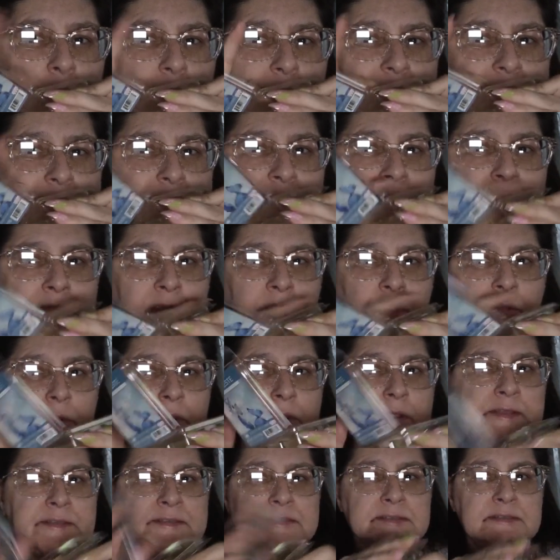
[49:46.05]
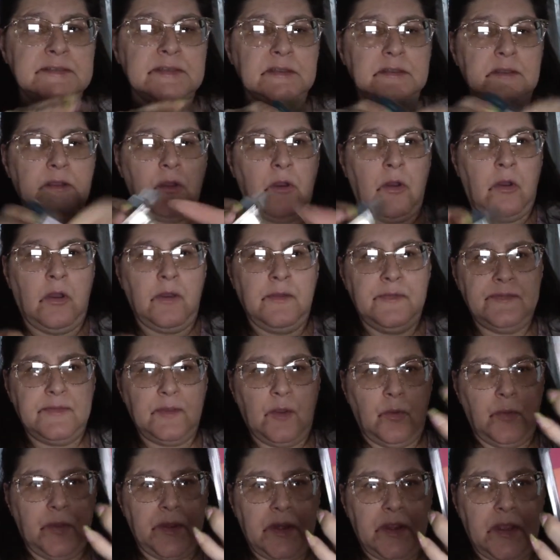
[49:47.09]
of what's in here is
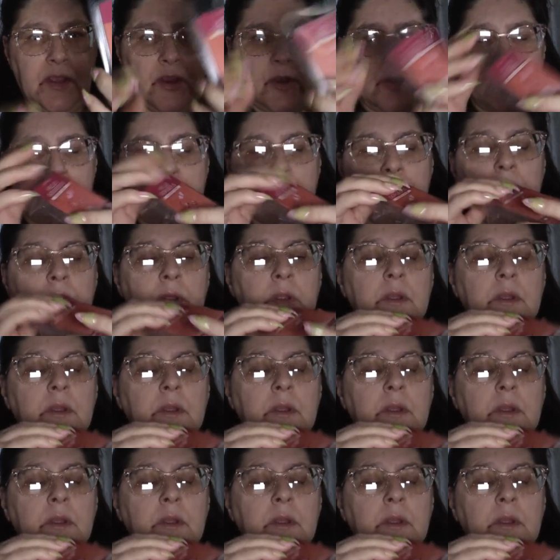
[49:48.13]
also in here.